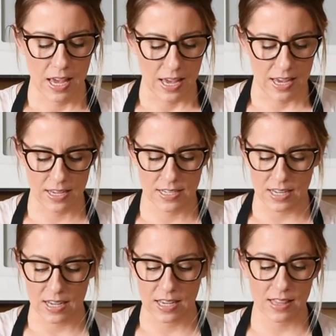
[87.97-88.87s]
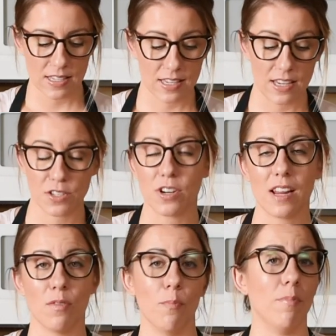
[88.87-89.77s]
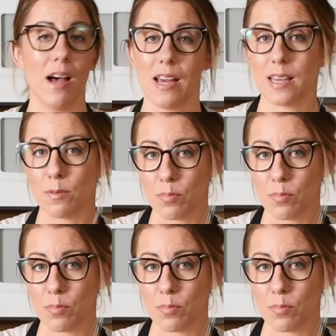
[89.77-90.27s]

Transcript: and in this case you're not even buying